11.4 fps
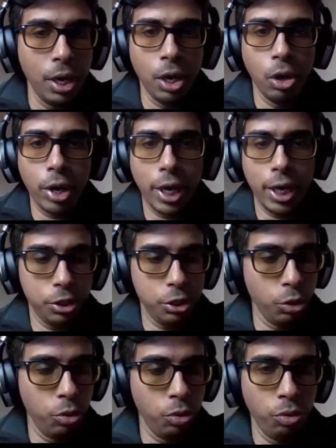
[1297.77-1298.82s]
Okay,
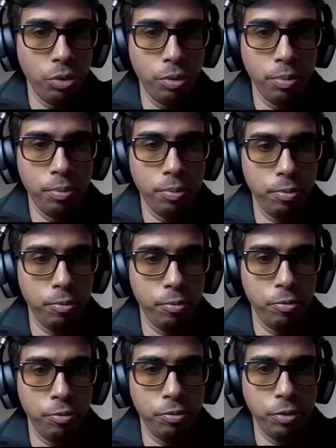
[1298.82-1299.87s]
so
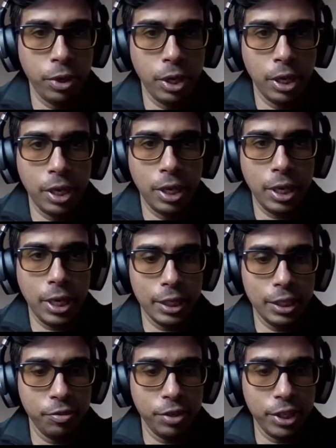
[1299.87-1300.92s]
as
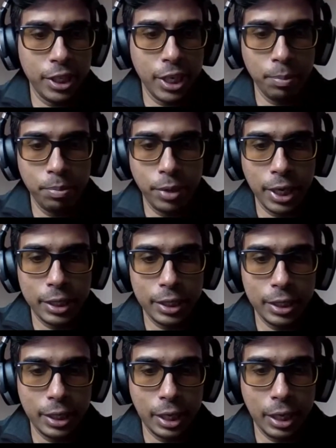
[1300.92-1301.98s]
the first step,
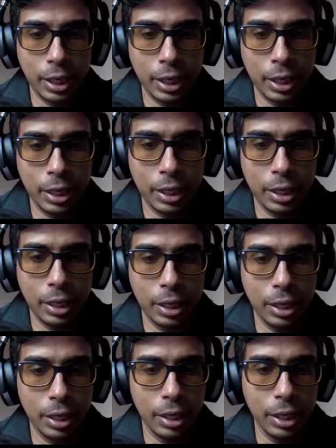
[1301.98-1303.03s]
let's
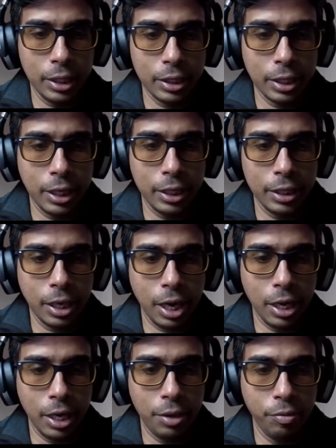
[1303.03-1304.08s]
get
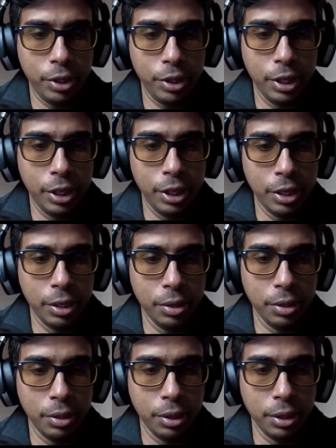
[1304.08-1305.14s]
started with the
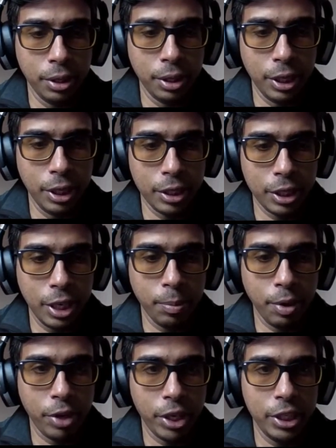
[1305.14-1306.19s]

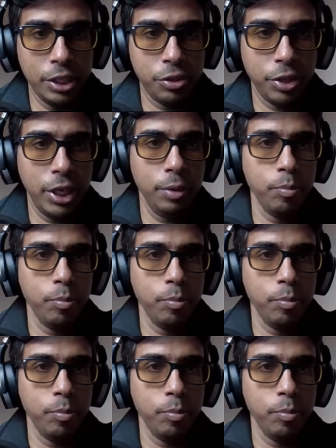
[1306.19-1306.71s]
schema registry.